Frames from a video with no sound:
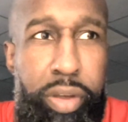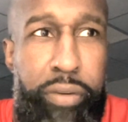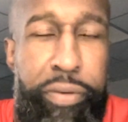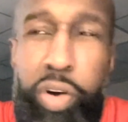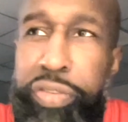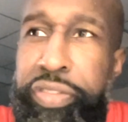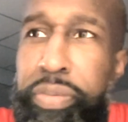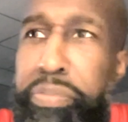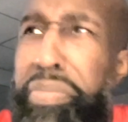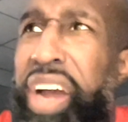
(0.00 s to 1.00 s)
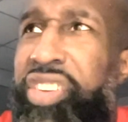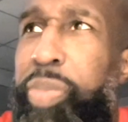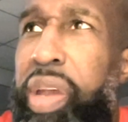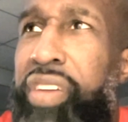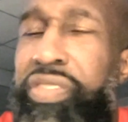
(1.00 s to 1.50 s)
first
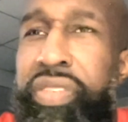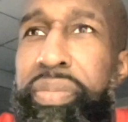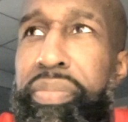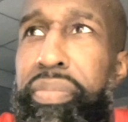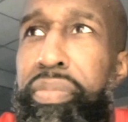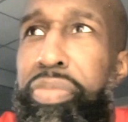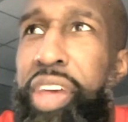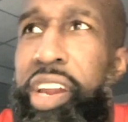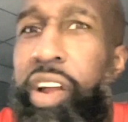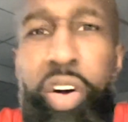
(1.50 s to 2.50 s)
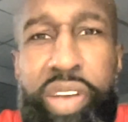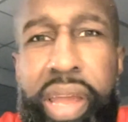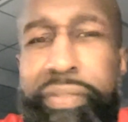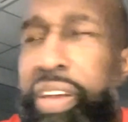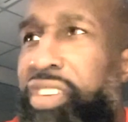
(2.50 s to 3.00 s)
MySpace, then along
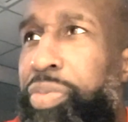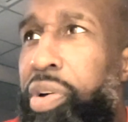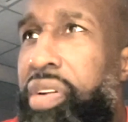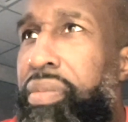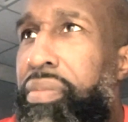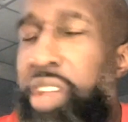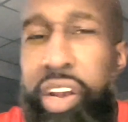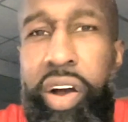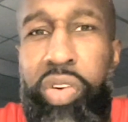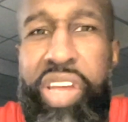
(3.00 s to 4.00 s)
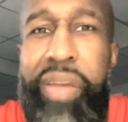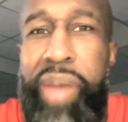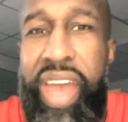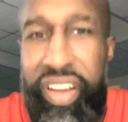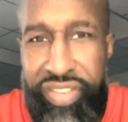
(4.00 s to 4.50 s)
came Facebook, then along came
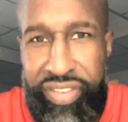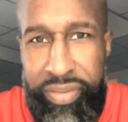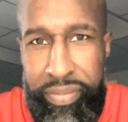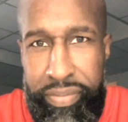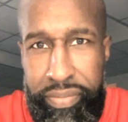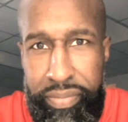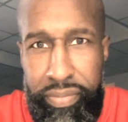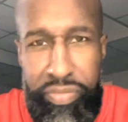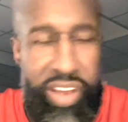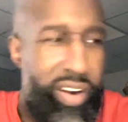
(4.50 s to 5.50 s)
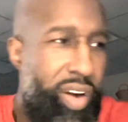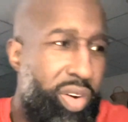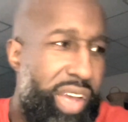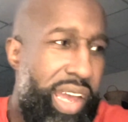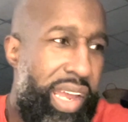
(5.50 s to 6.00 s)
X, then along
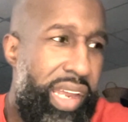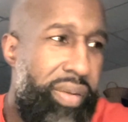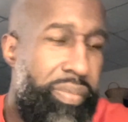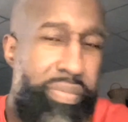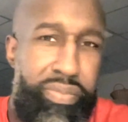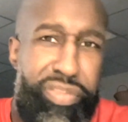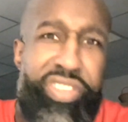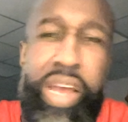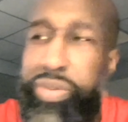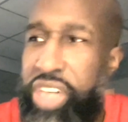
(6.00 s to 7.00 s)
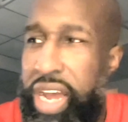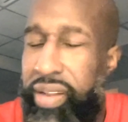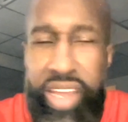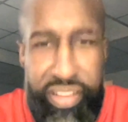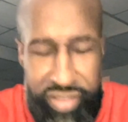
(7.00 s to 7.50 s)
came Snapchat,
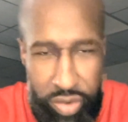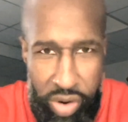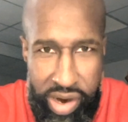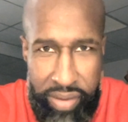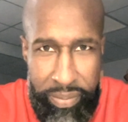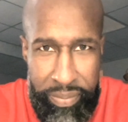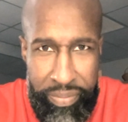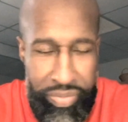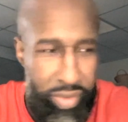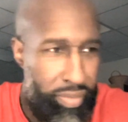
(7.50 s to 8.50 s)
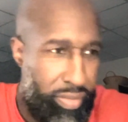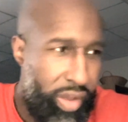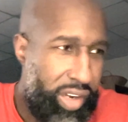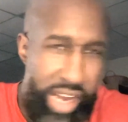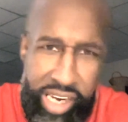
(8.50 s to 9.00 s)
Instagram,
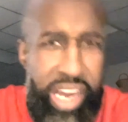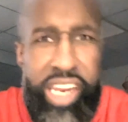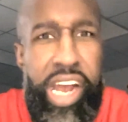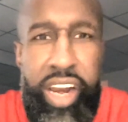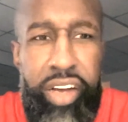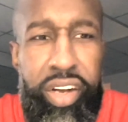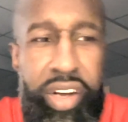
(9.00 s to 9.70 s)
yada, yada, yada.